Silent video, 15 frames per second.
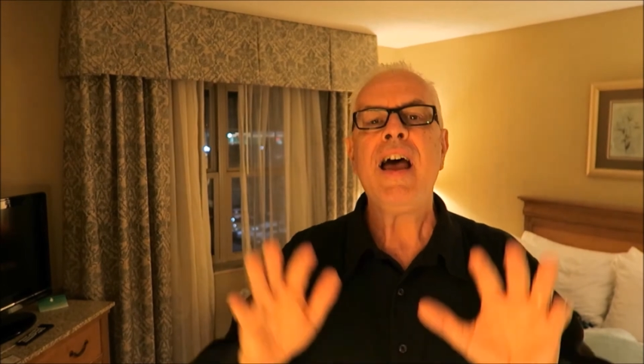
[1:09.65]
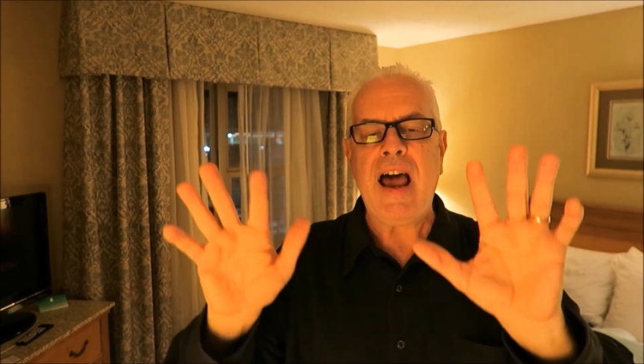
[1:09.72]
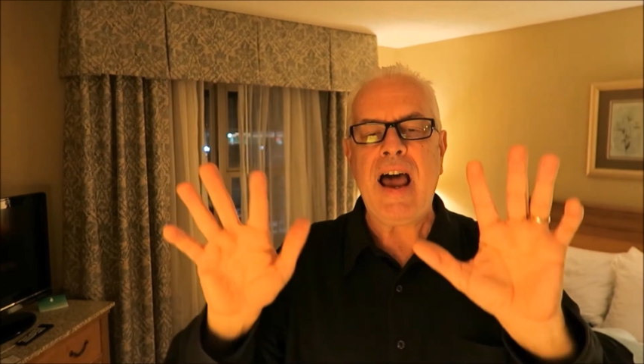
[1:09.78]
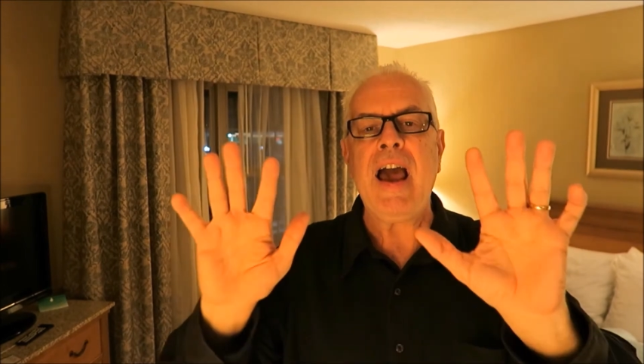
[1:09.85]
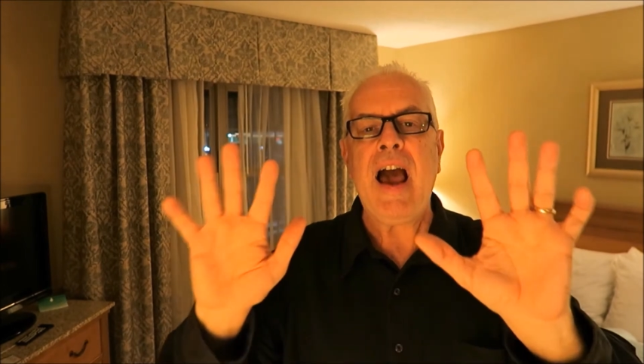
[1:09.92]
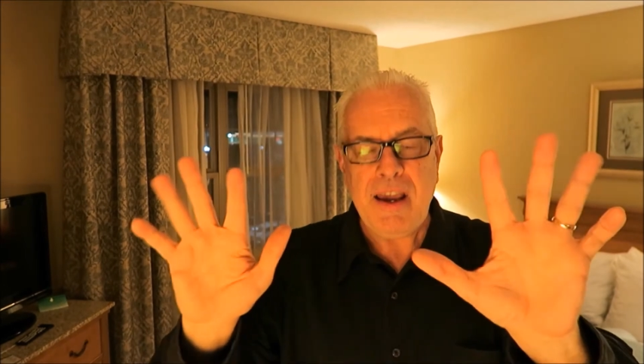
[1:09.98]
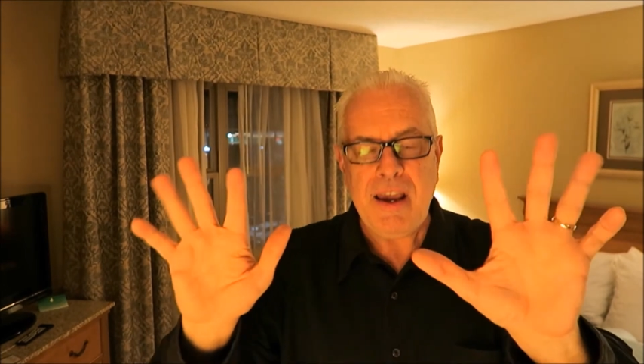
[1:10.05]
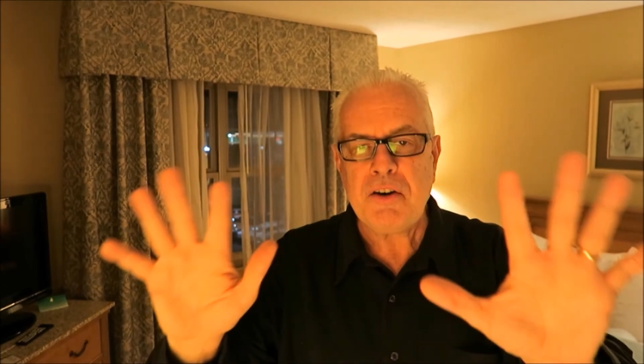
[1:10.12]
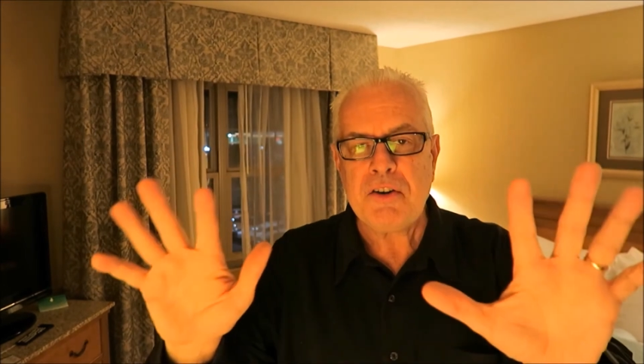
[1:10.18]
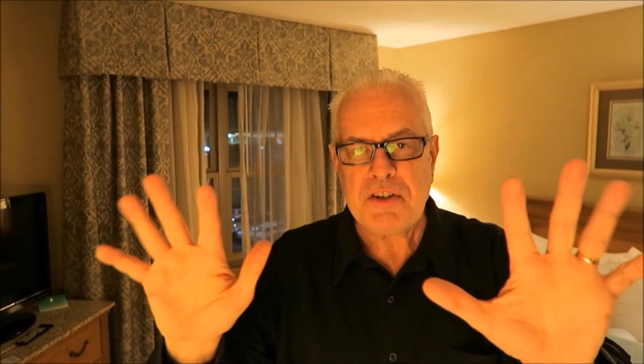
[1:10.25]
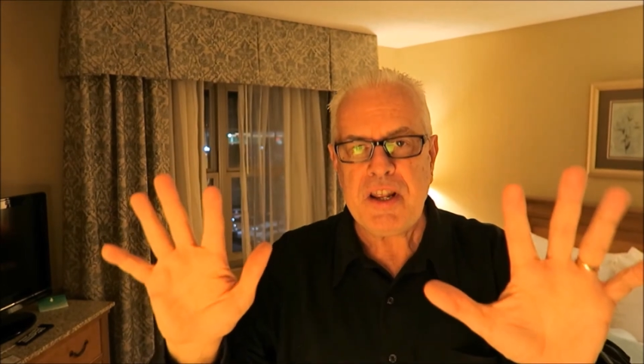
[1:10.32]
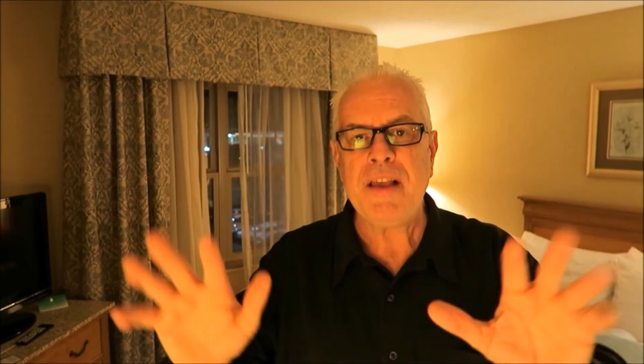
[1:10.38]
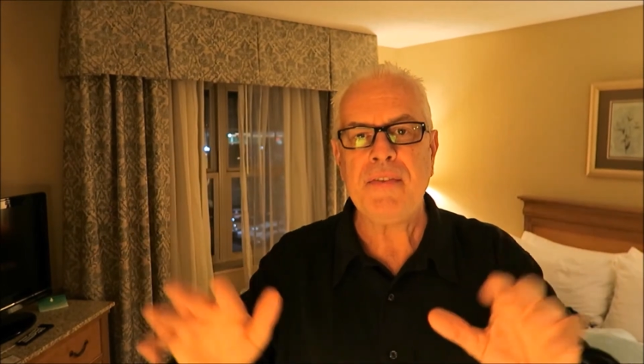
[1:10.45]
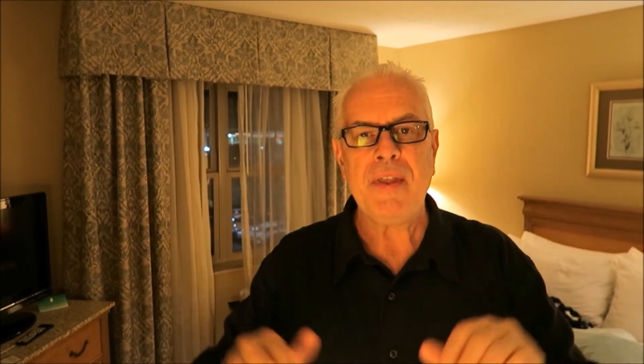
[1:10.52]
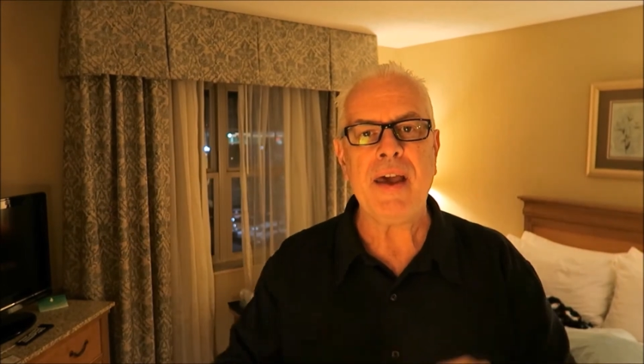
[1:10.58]
I
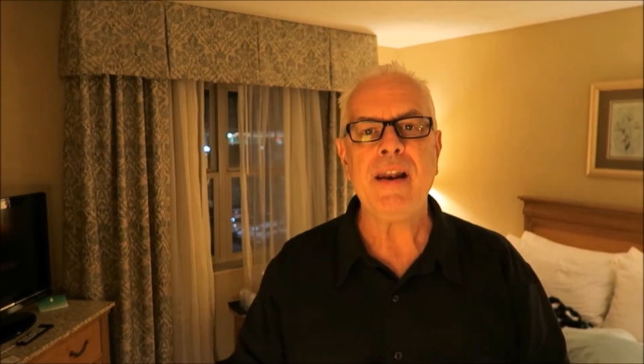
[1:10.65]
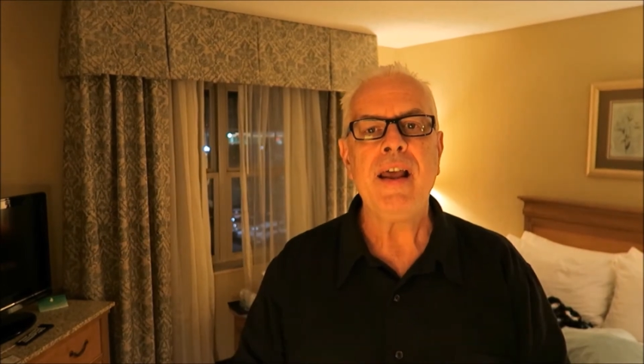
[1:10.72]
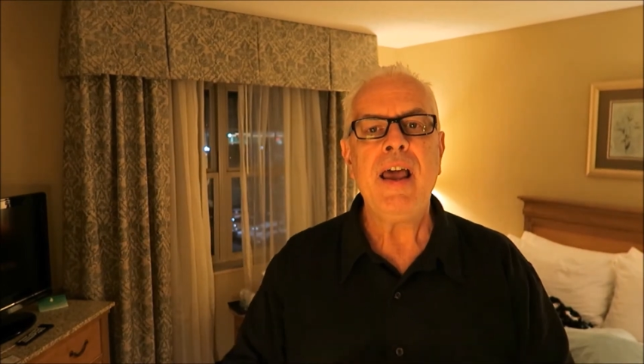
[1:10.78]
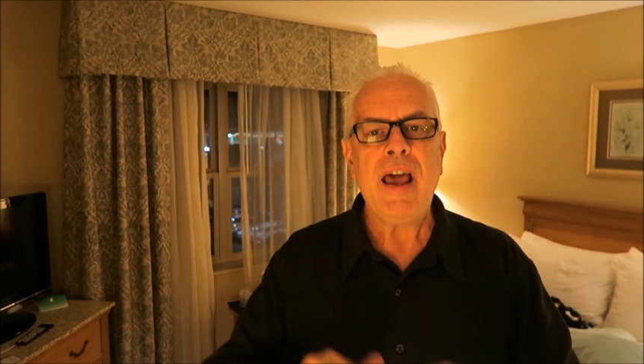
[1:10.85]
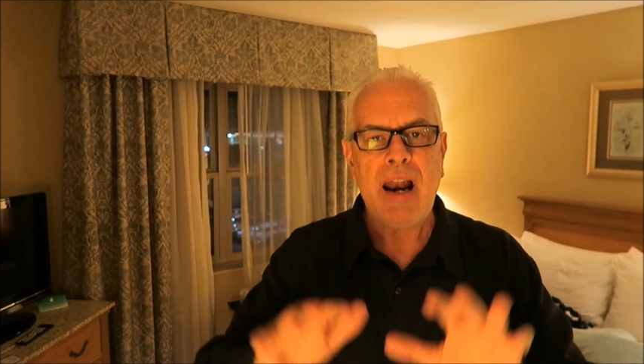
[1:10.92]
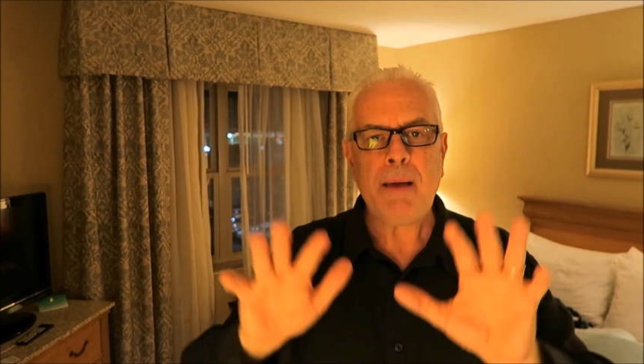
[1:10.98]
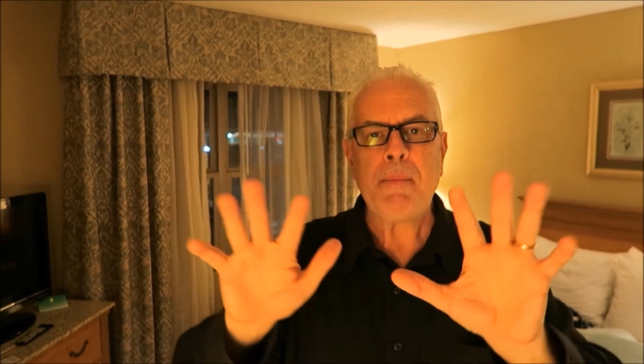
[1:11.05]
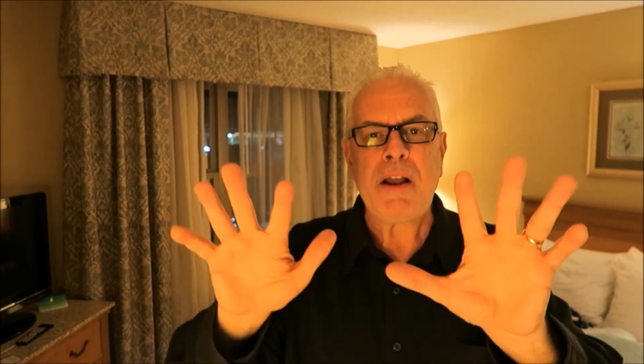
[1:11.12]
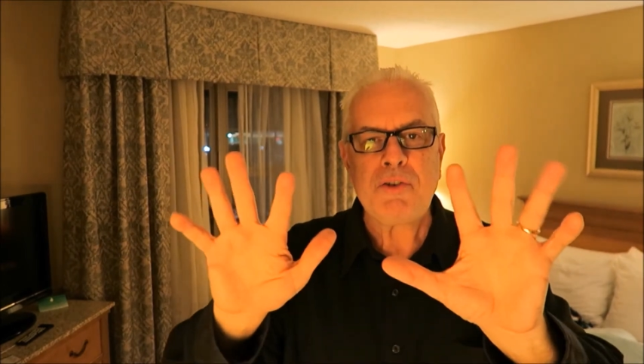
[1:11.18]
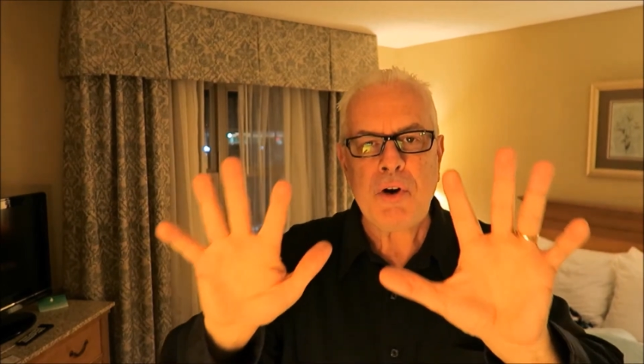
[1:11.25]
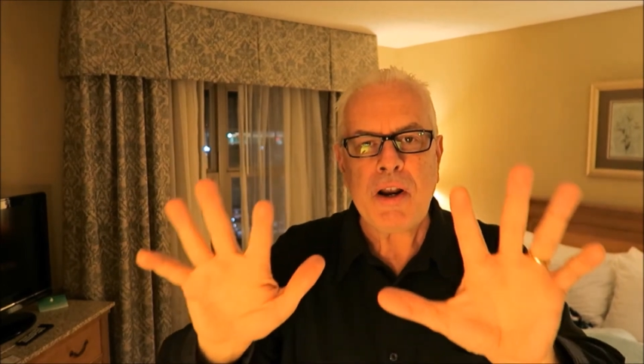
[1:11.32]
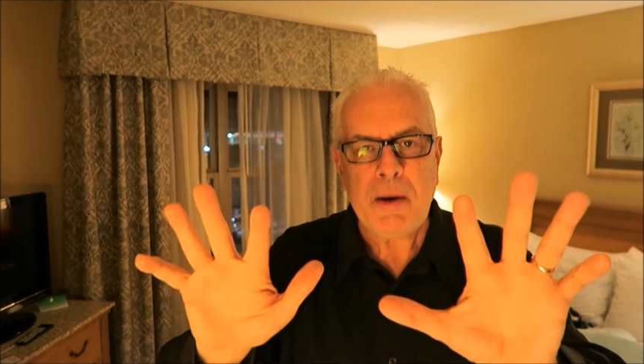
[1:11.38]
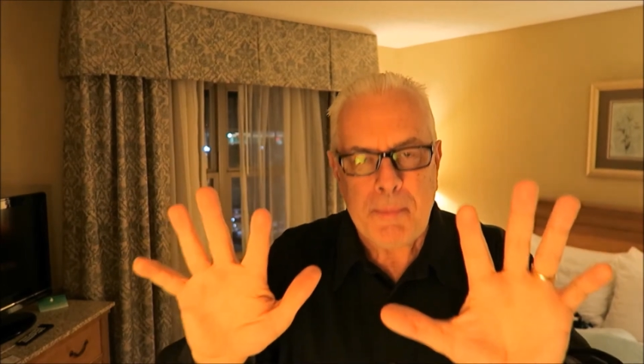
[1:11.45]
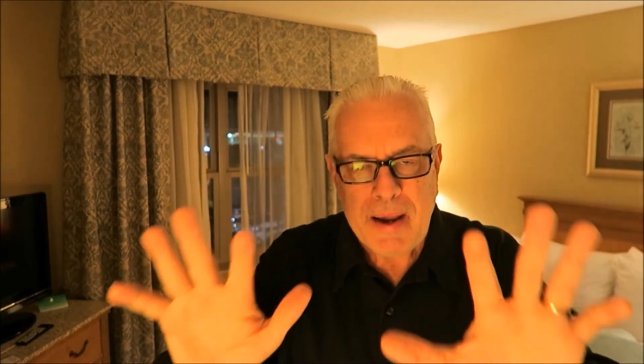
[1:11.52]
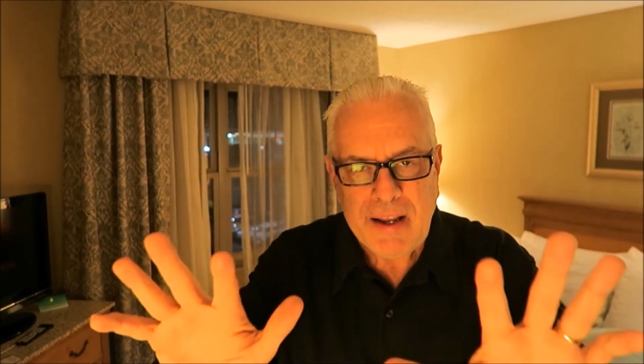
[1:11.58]
understand that, and I'm not
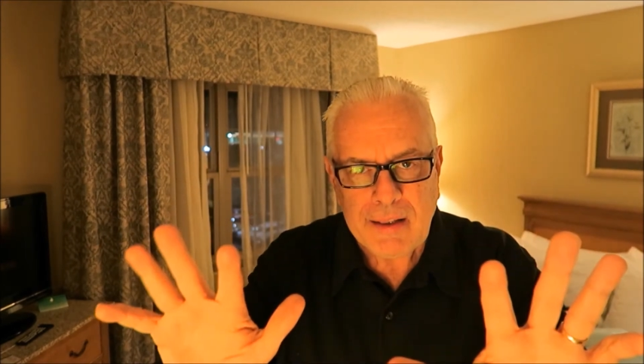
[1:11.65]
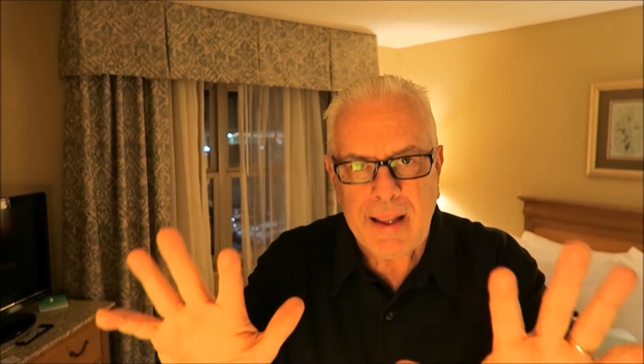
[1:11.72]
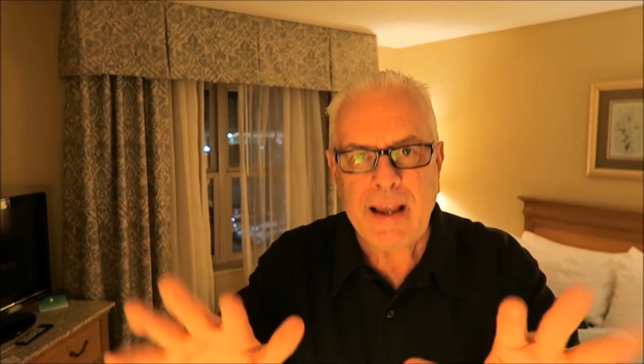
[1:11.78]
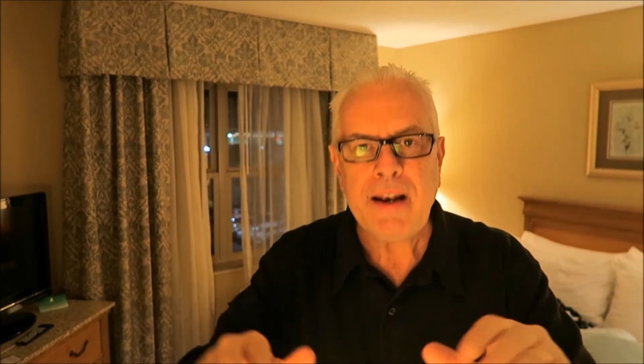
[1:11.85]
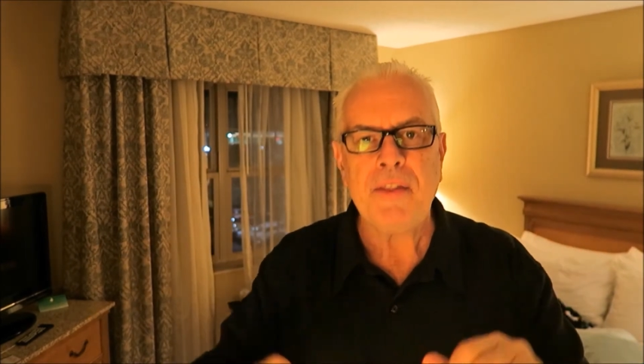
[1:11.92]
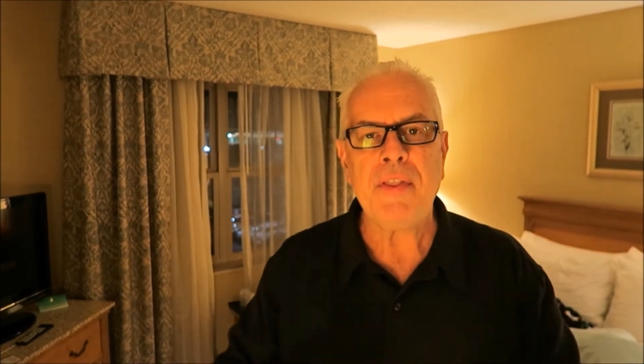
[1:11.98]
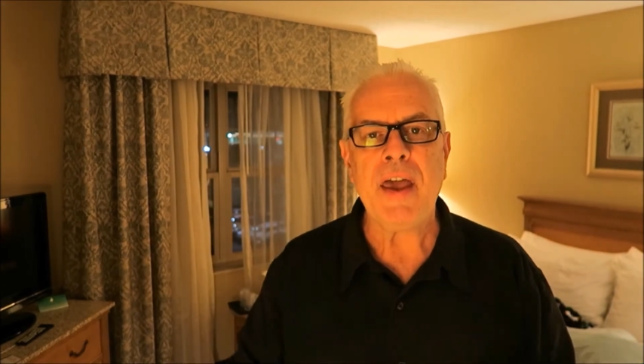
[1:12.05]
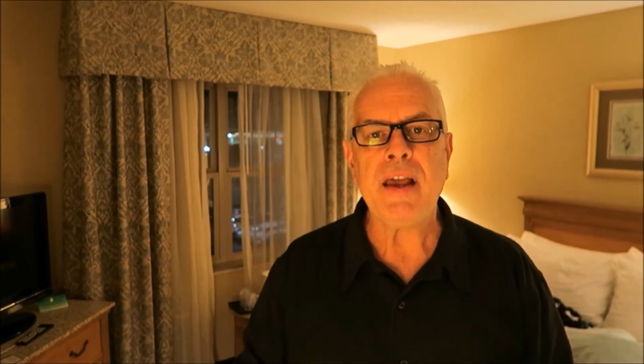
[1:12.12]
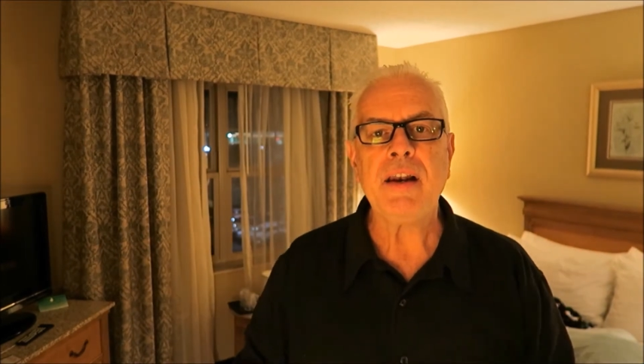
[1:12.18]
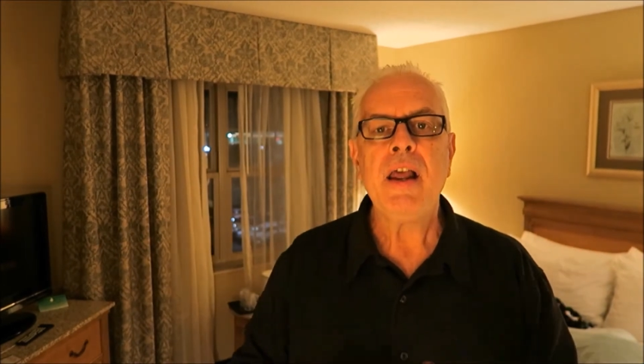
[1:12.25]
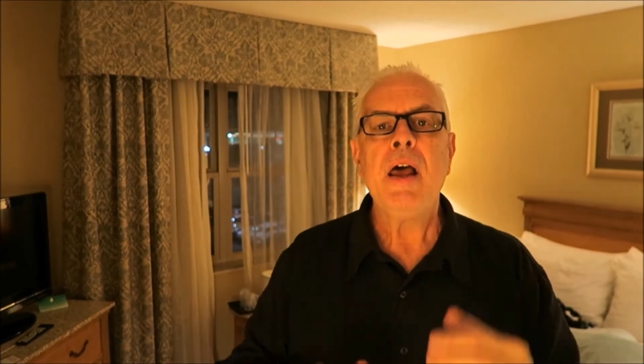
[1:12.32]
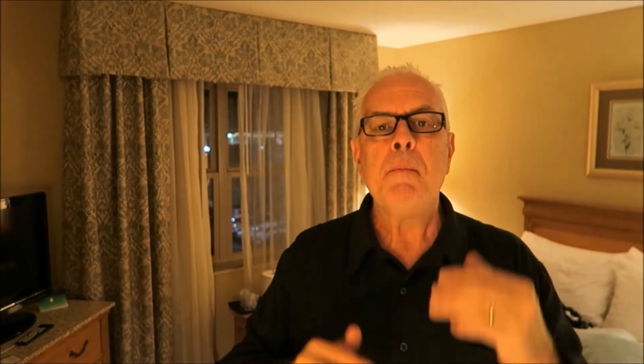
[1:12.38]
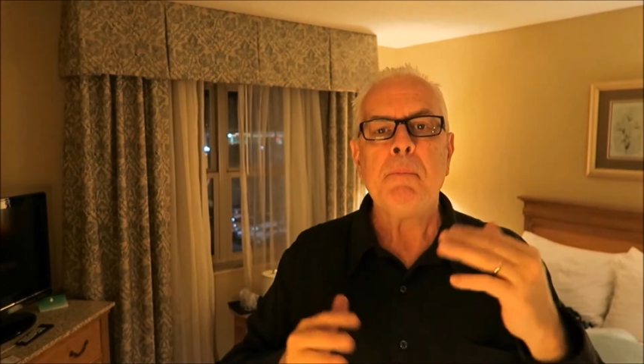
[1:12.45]
trying to make light of that,